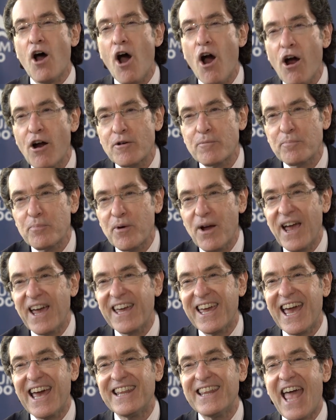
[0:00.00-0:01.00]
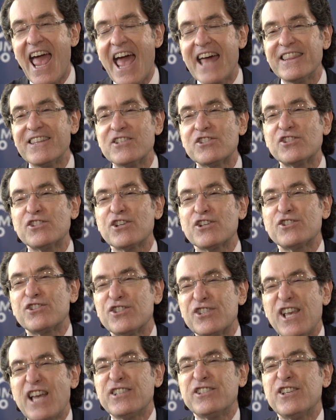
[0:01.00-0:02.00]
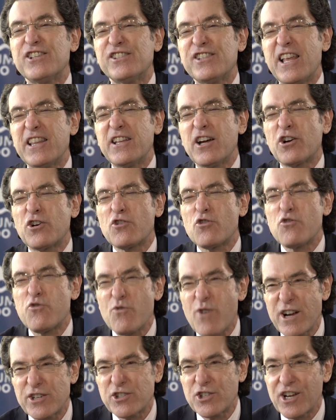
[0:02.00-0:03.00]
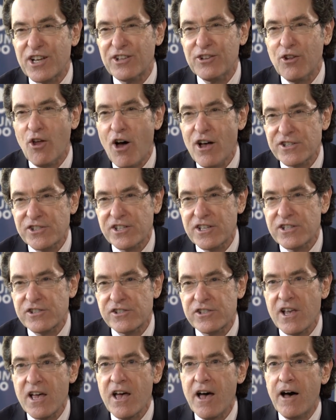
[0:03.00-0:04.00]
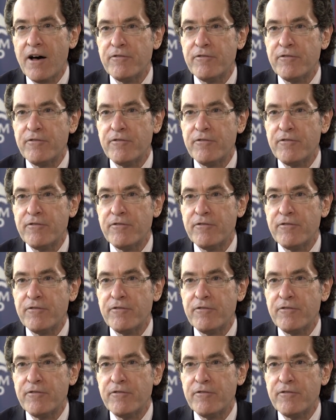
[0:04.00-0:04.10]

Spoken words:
heartbreak and the successes and the crushing losses